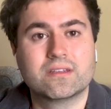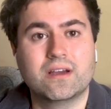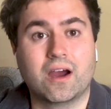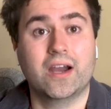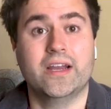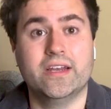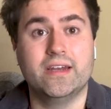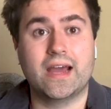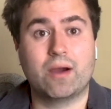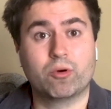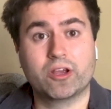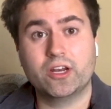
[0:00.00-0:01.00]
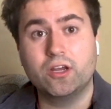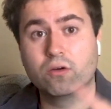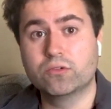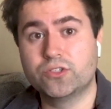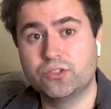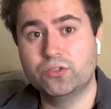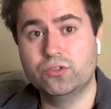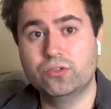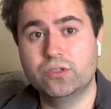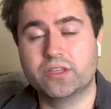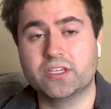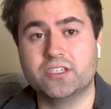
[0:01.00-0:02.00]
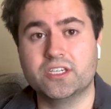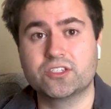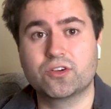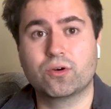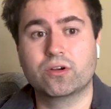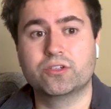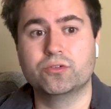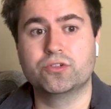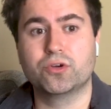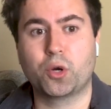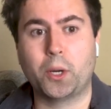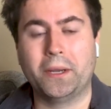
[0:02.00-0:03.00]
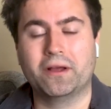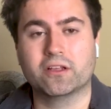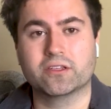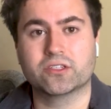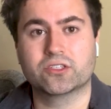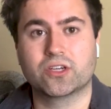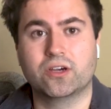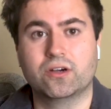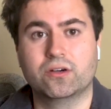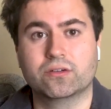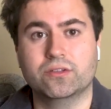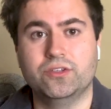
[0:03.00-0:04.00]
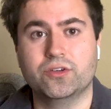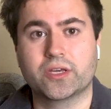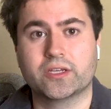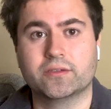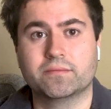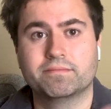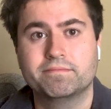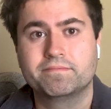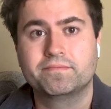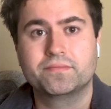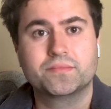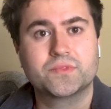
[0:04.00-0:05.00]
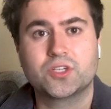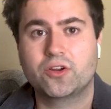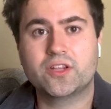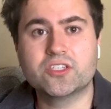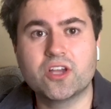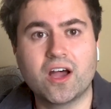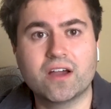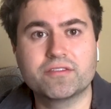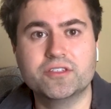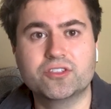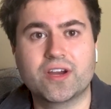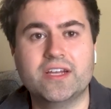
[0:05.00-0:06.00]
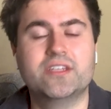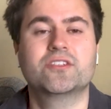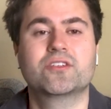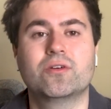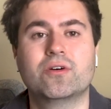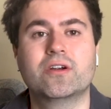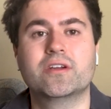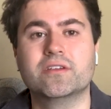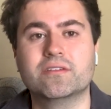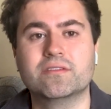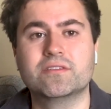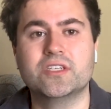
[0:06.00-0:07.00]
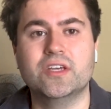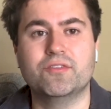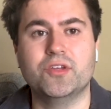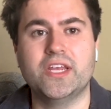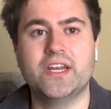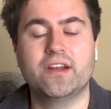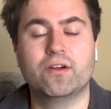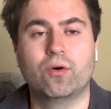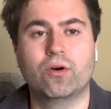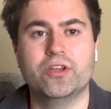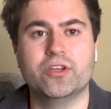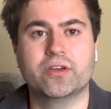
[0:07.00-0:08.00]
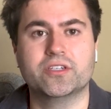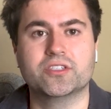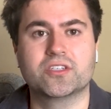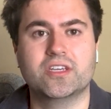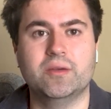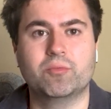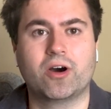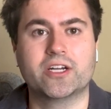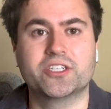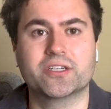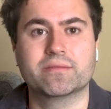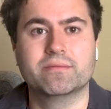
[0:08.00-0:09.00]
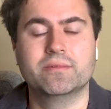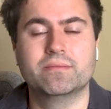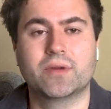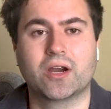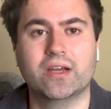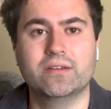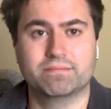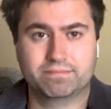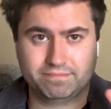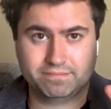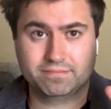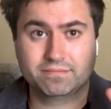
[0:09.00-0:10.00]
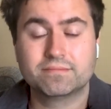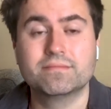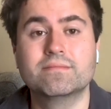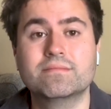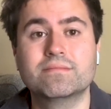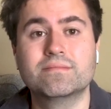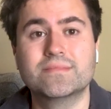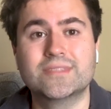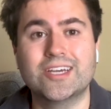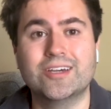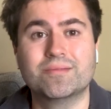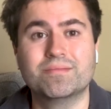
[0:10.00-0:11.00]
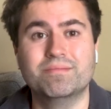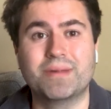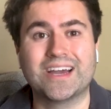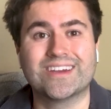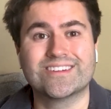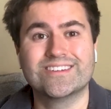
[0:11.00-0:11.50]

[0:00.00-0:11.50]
All right, now we're gonna go to the Discord tutorial. So you can turn this off and try Discord and see if you need it, or you can just keep watching. All right, see ya, bye.